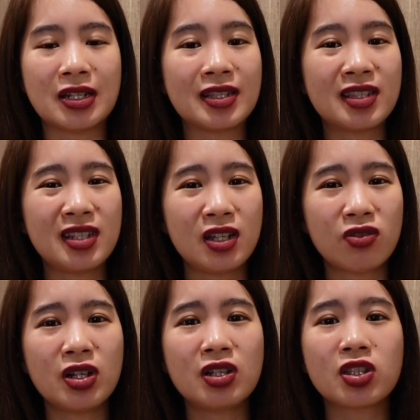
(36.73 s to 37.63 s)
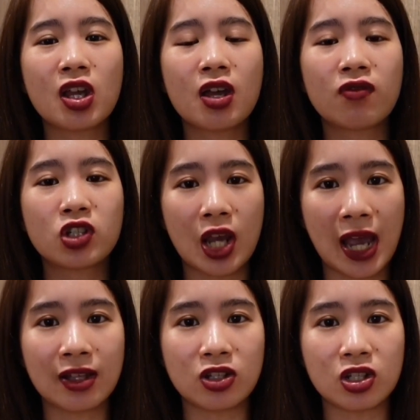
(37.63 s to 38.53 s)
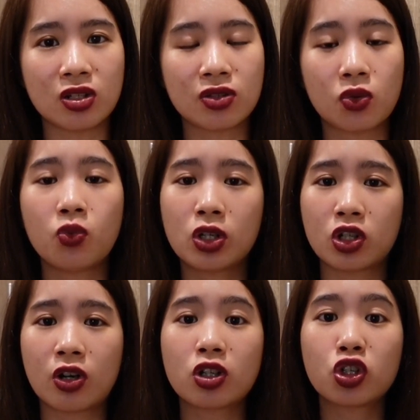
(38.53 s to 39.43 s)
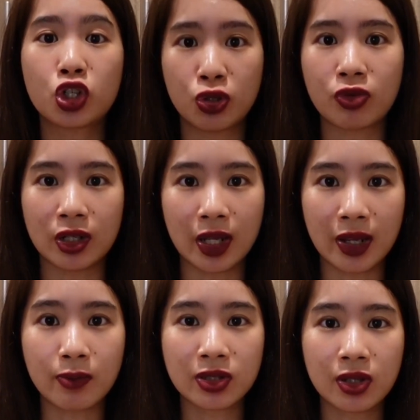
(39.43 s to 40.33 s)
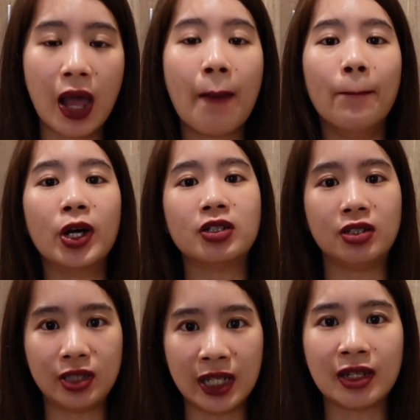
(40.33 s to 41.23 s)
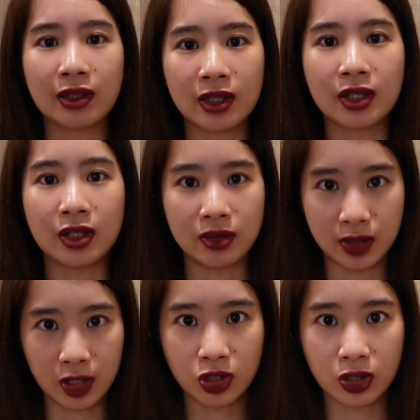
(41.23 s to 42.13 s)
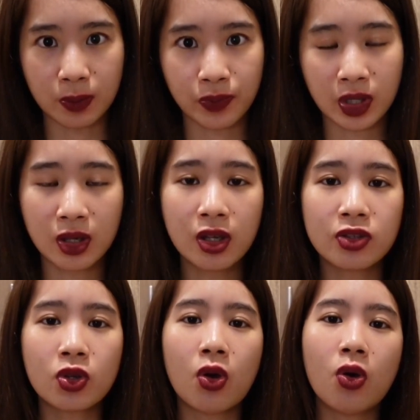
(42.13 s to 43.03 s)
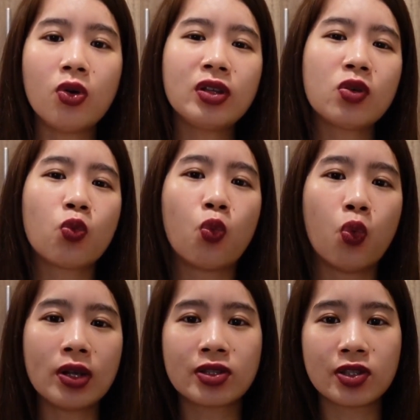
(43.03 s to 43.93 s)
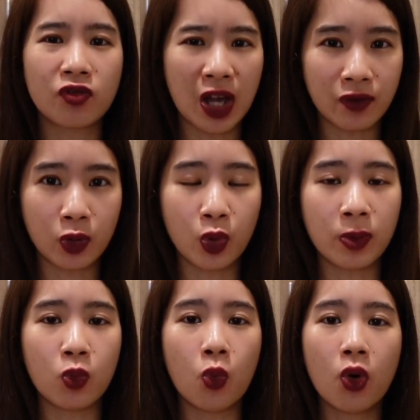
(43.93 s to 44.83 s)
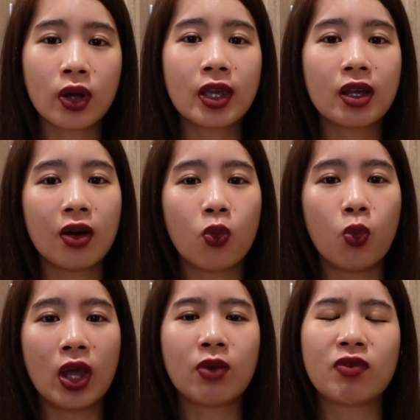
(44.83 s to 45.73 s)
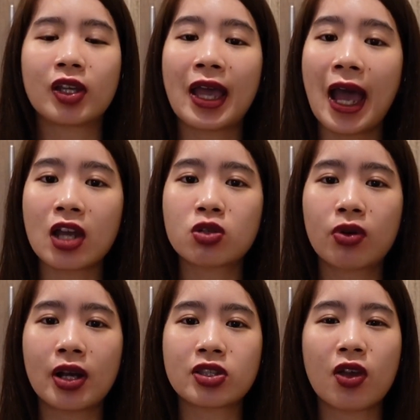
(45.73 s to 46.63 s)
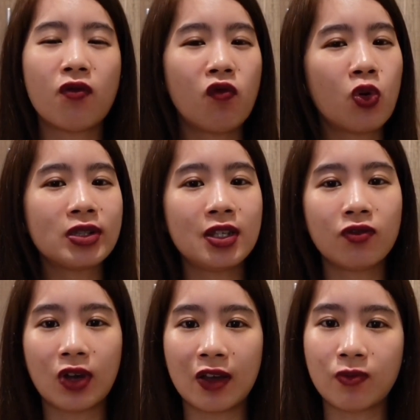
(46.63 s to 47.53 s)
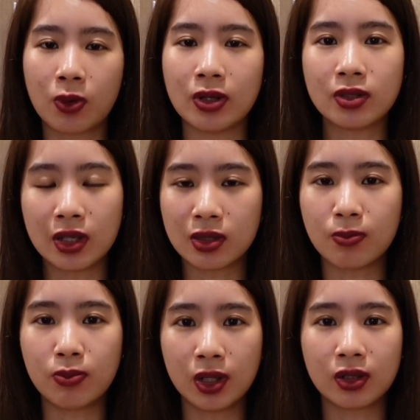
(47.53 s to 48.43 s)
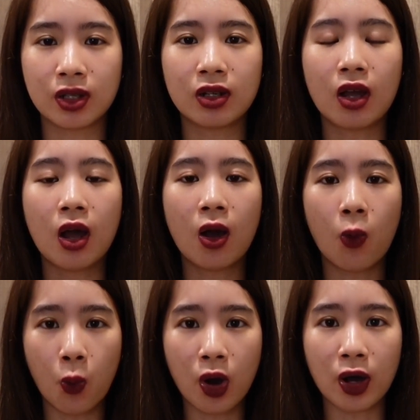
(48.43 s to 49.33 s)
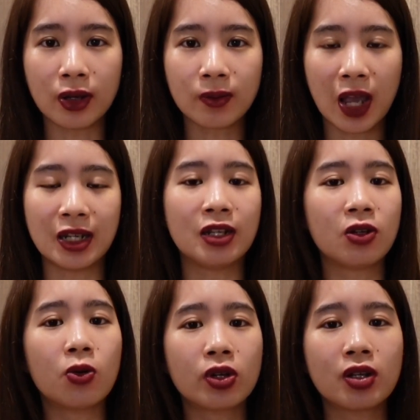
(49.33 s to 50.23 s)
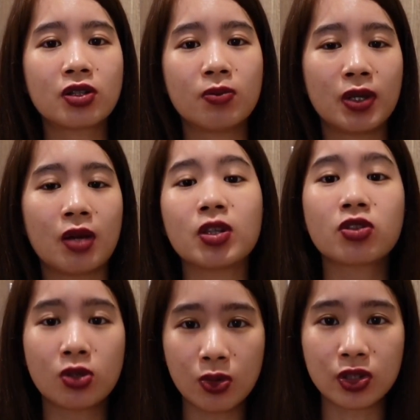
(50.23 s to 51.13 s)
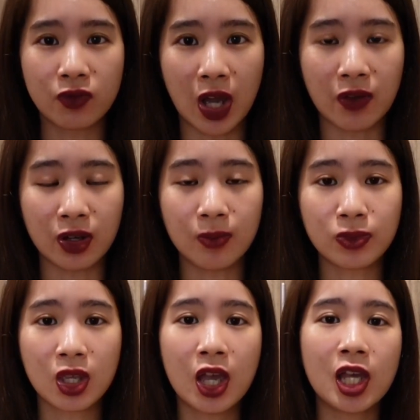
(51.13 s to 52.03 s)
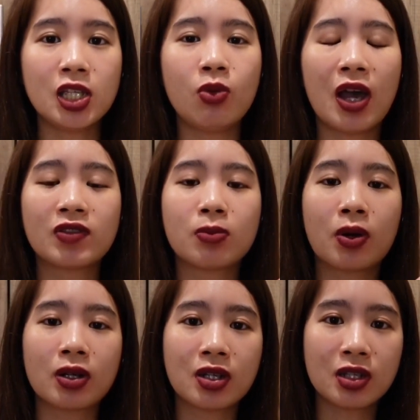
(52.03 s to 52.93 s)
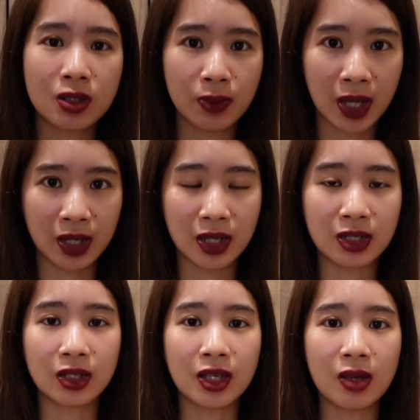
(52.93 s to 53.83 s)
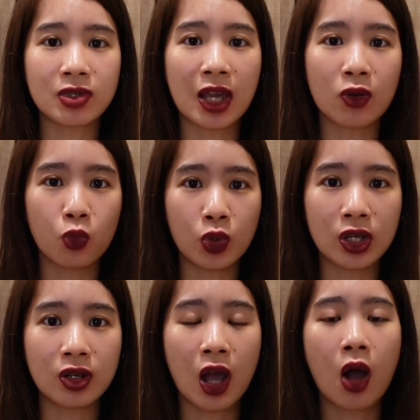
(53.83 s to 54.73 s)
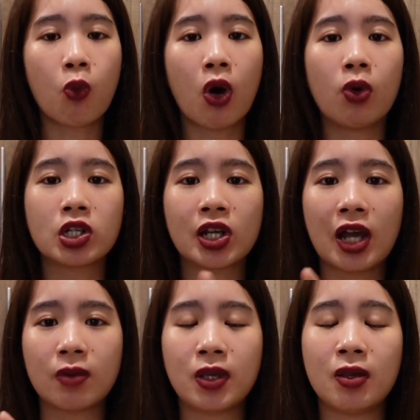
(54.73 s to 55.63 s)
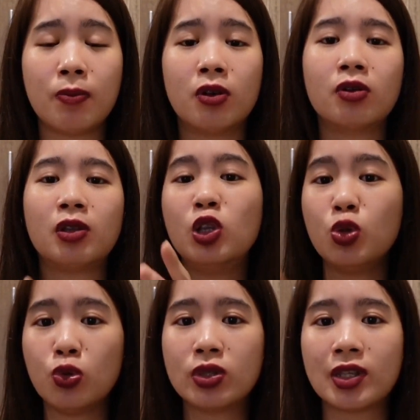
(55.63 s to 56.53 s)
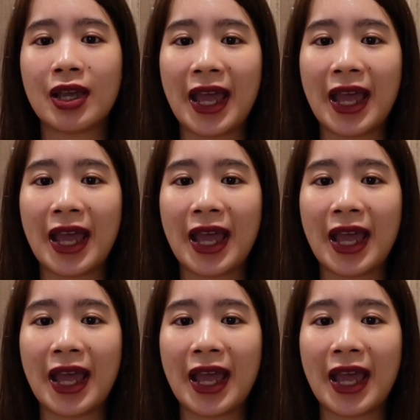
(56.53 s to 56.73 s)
in a series of challenges, which are children games, but deadly in nature. So only one survivor will be walking away with the cash prize of forty-five point six billion won, and in order to become the sole survivor, you will have to participate in the games and win while watching other people lose